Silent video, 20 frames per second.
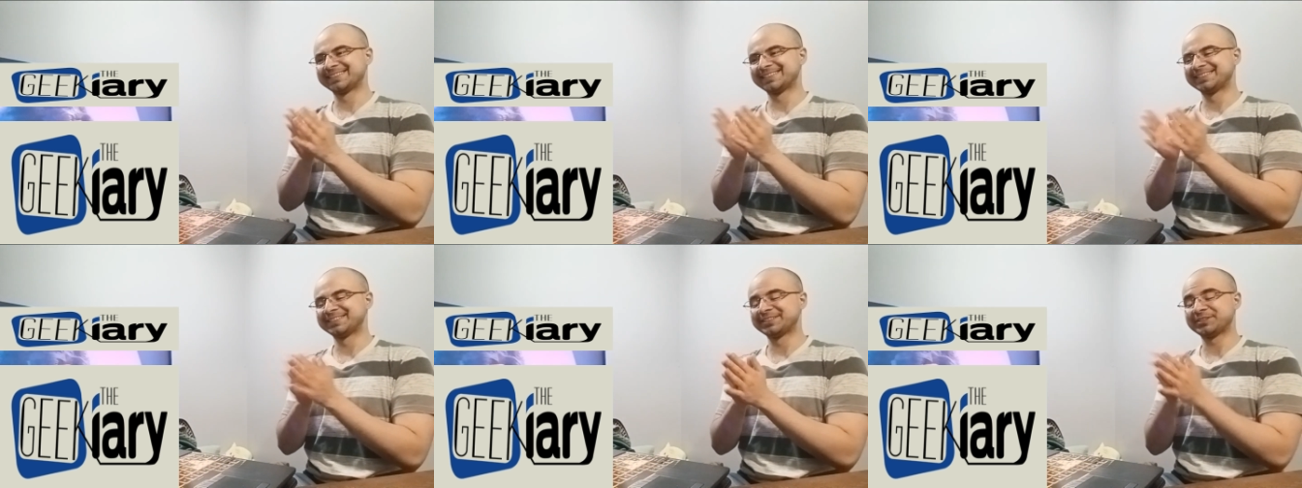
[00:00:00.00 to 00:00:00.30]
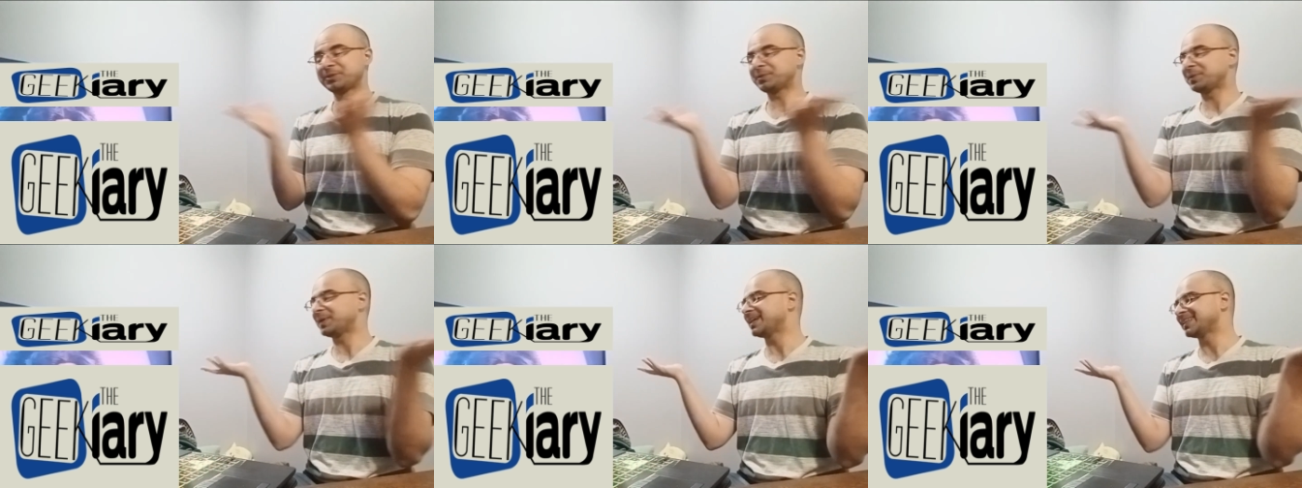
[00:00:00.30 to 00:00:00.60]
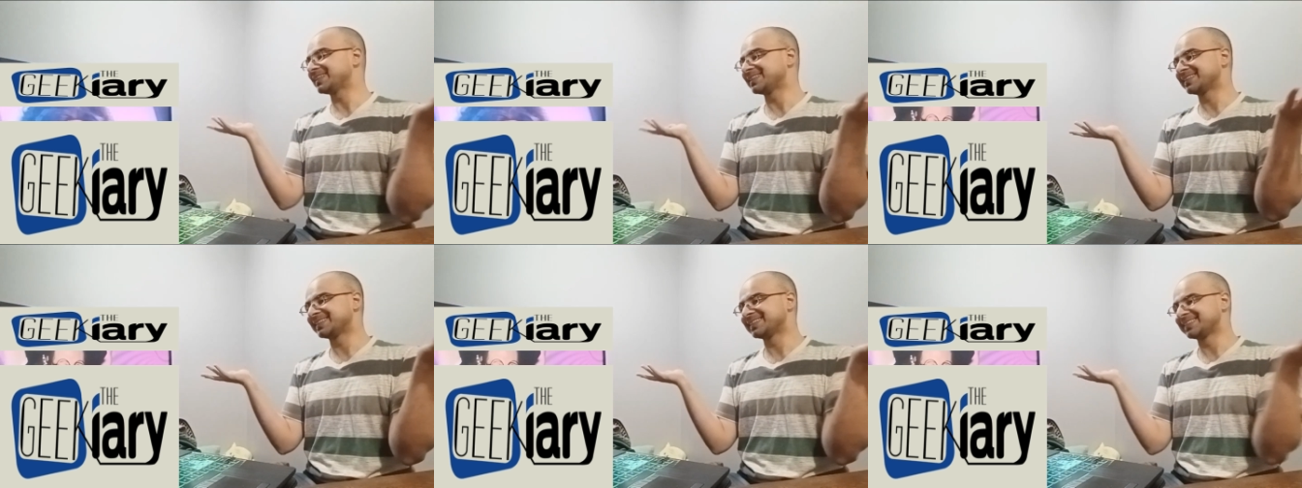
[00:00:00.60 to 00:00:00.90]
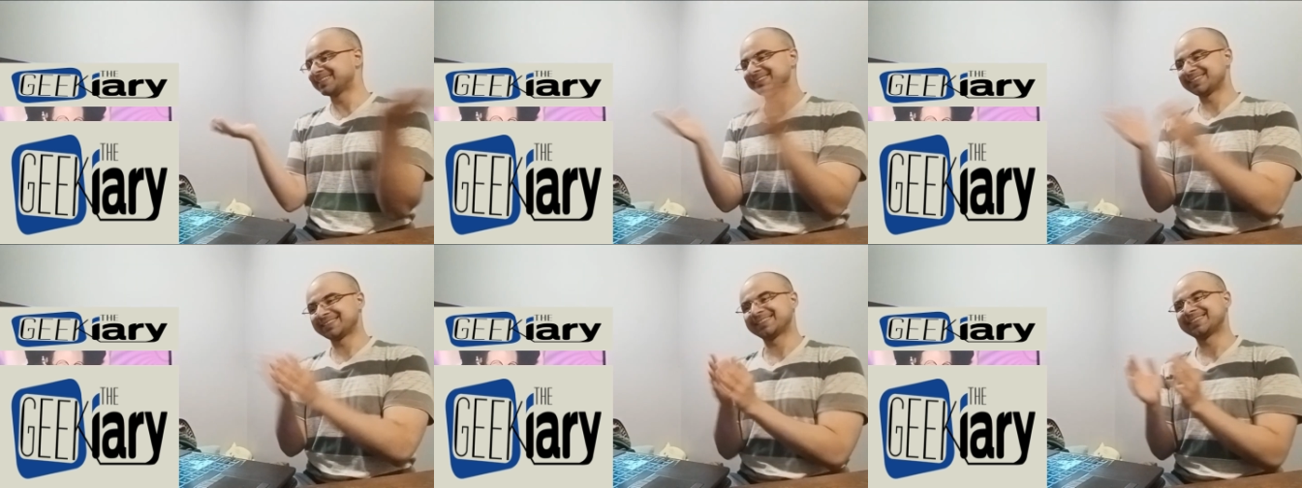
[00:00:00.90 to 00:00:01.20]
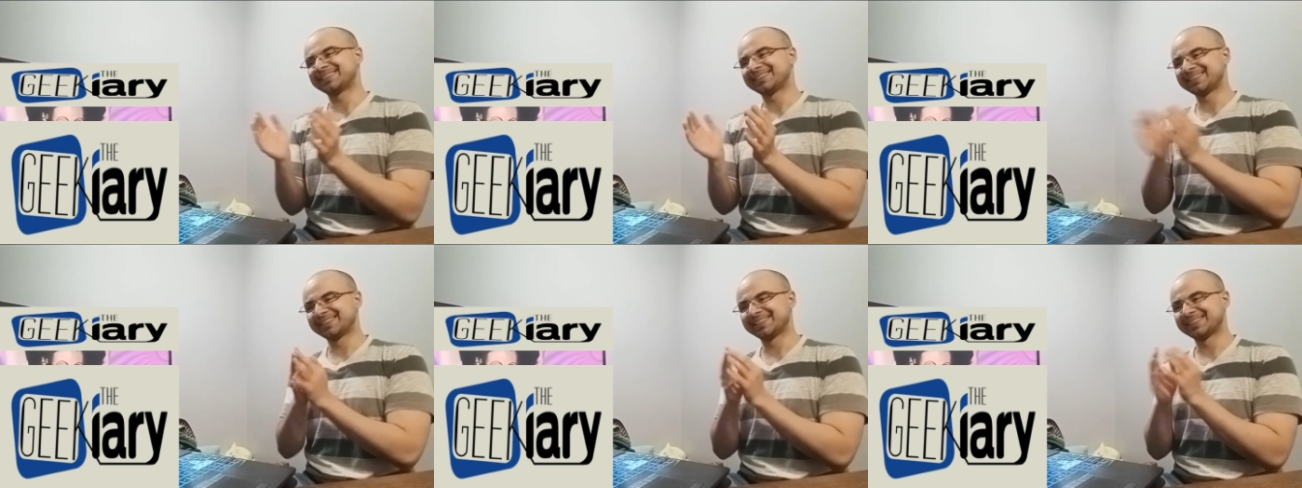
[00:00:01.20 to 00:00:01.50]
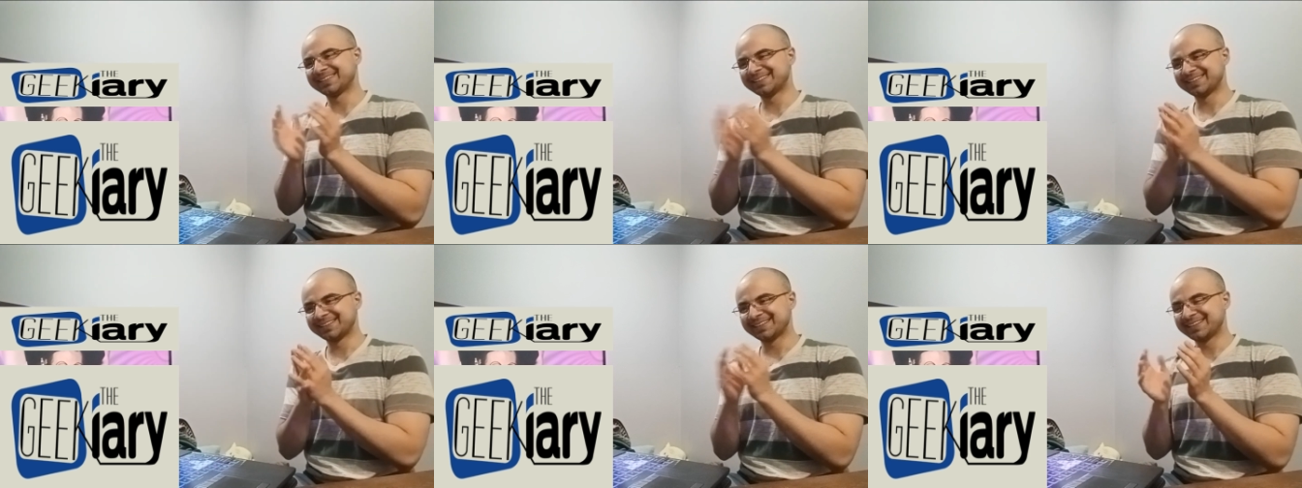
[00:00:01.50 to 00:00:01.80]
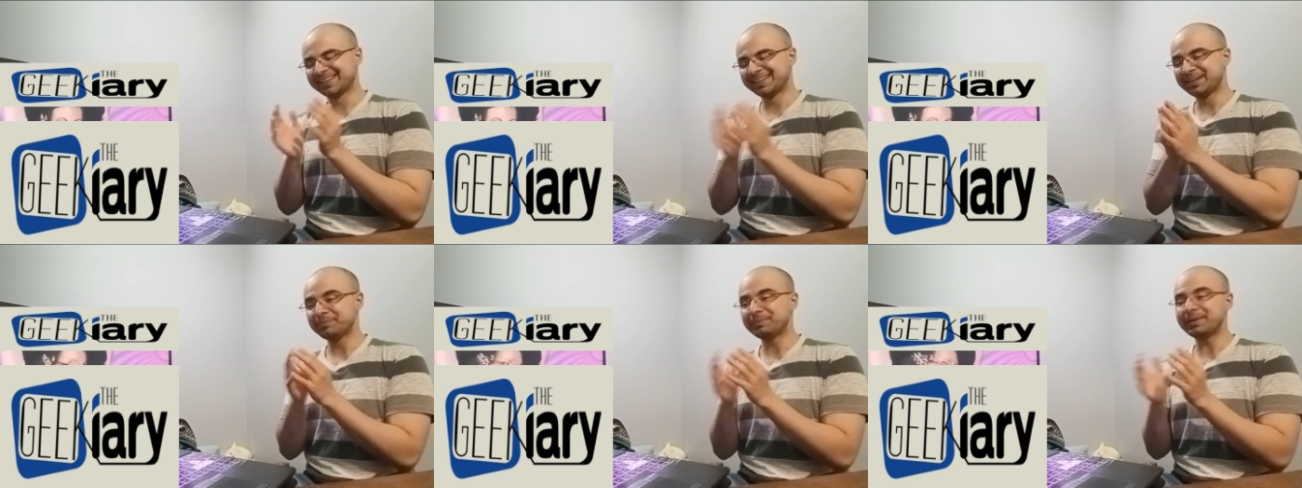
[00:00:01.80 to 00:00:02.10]
She won.
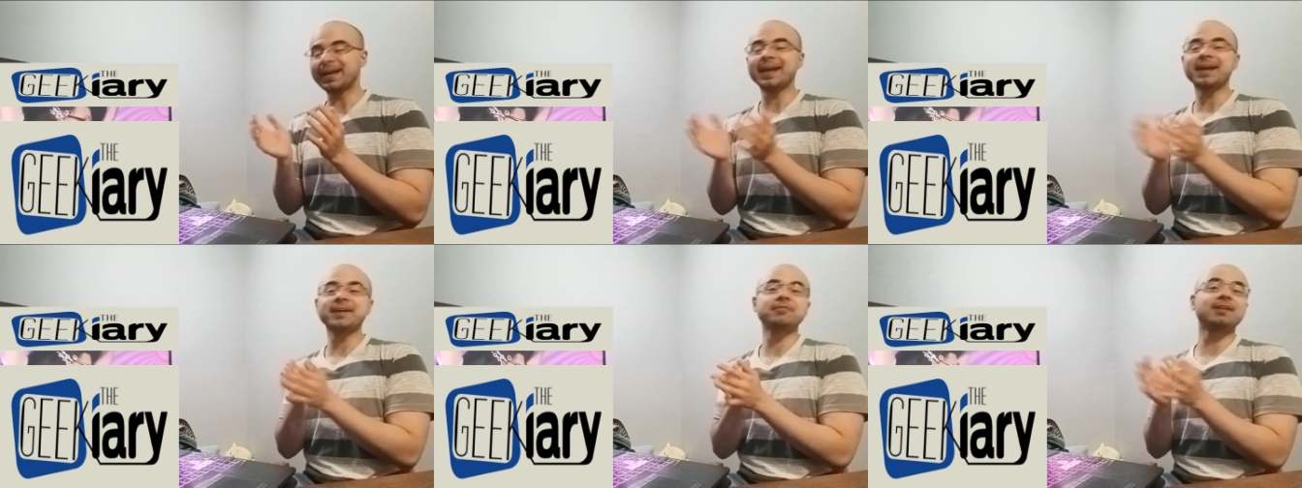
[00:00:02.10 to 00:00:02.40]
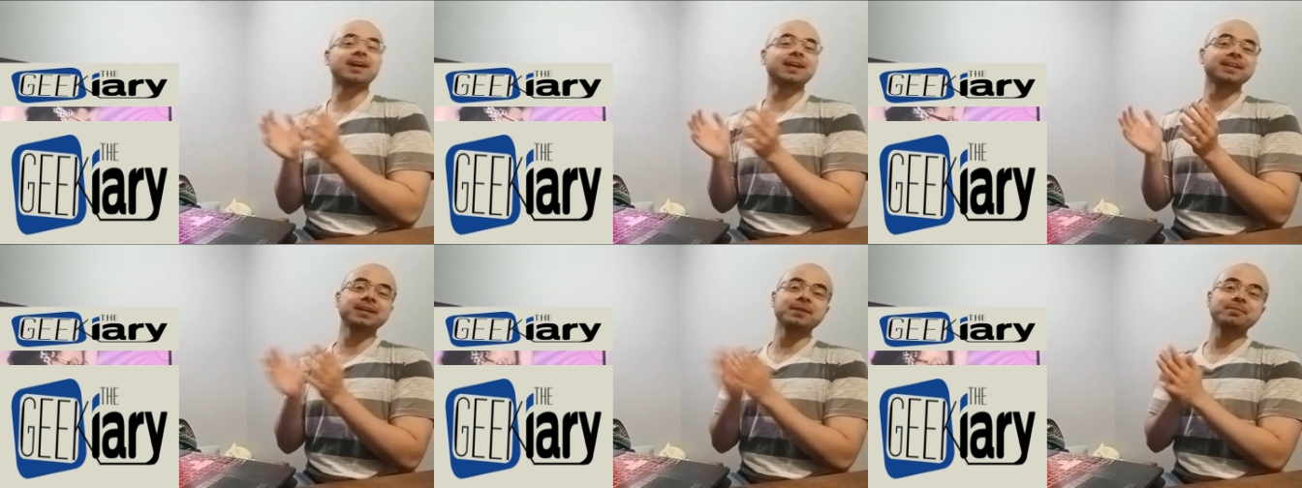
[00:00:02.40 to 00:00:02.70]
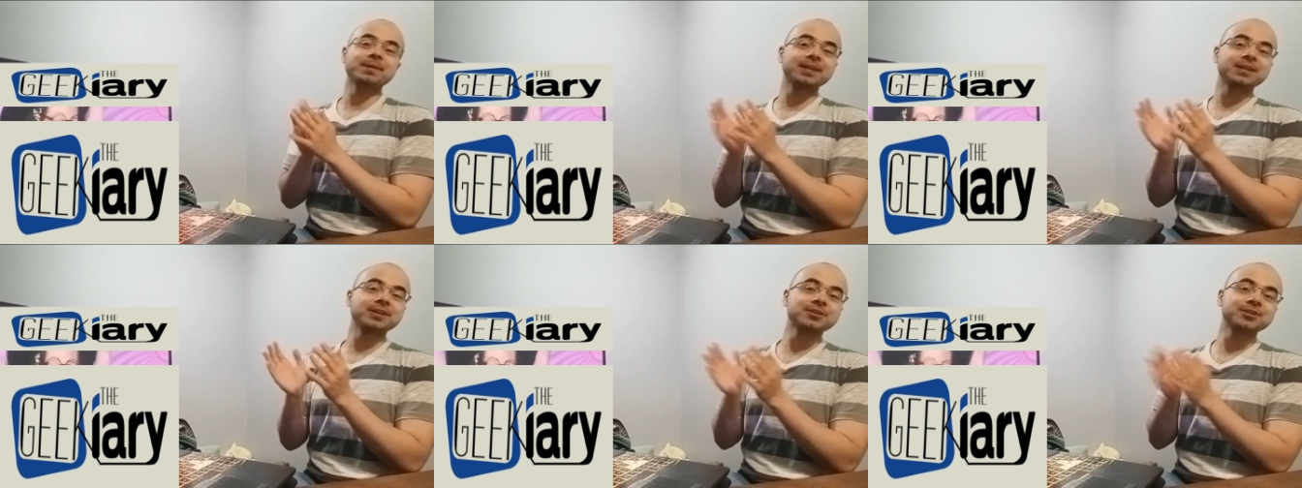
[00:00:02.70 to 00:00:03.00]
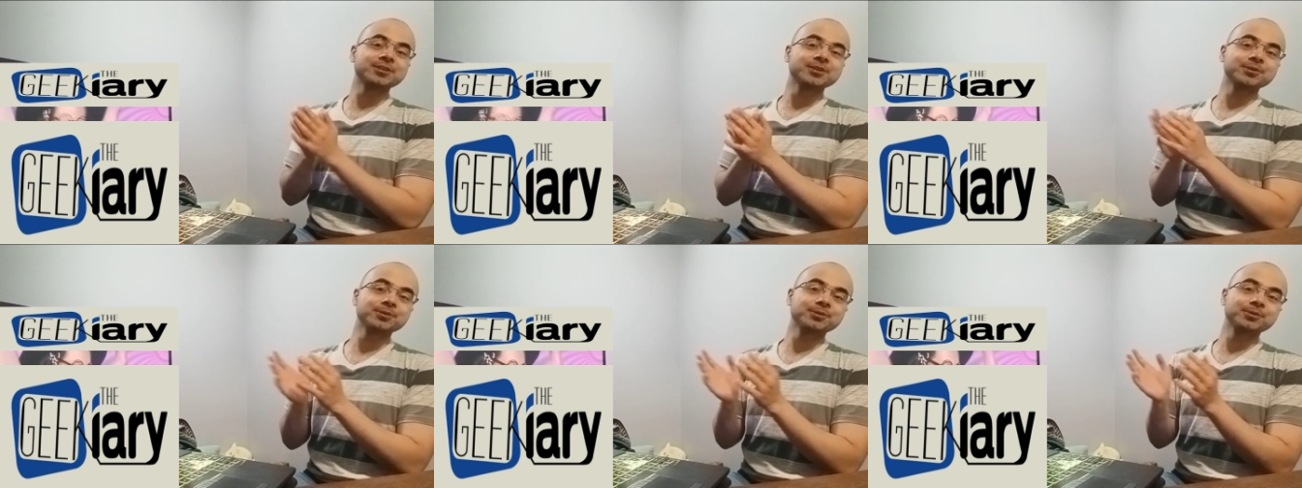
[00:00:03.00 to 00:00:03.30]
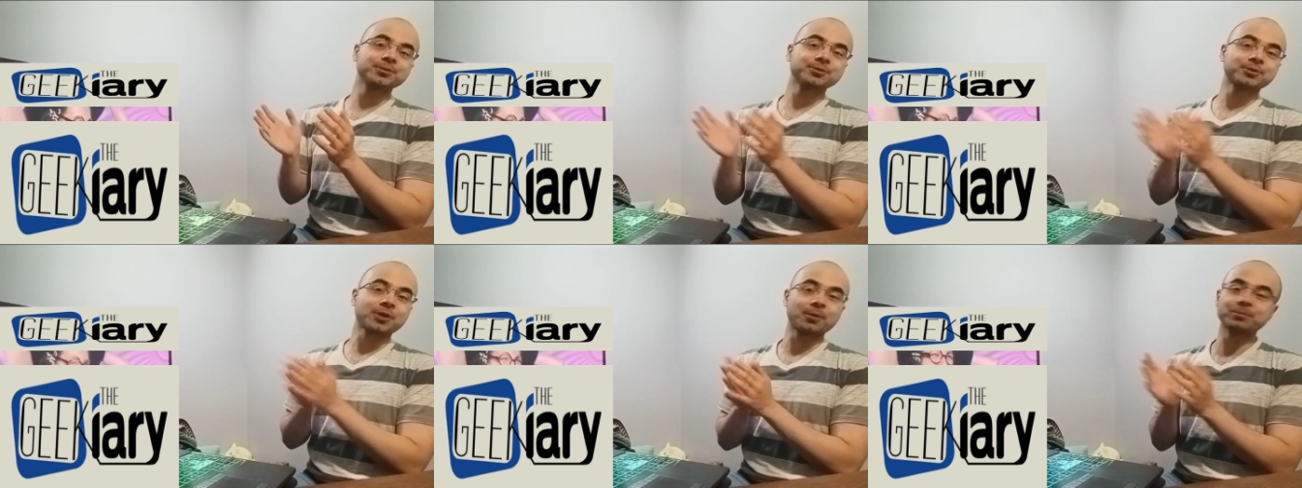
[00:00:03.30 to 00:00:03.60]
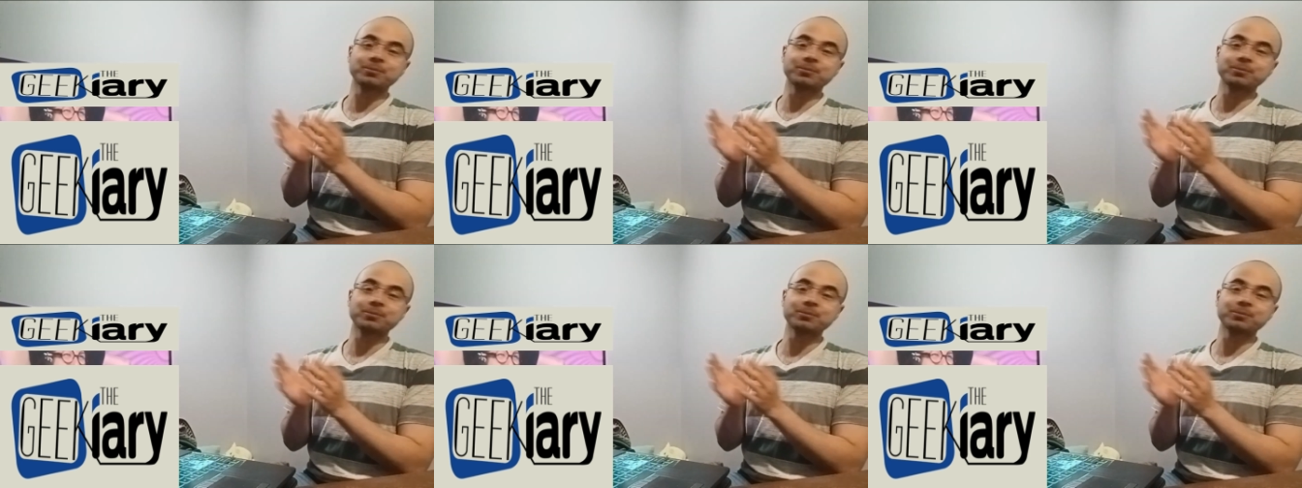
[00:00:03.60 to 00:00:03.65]
But hey, Vanya made it to top